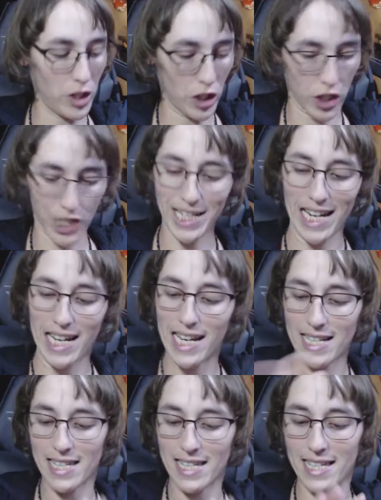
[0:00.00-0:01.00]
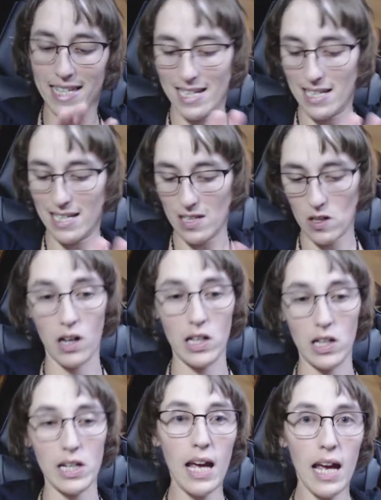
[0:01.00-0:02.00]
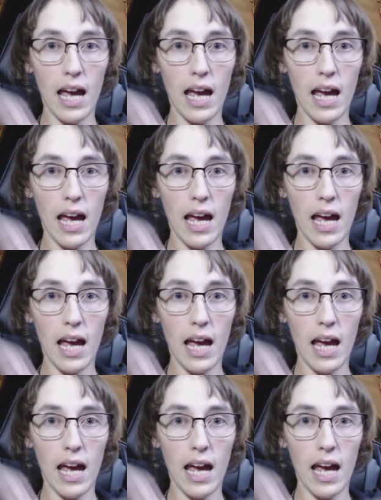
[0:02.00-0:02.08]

shading skin is hard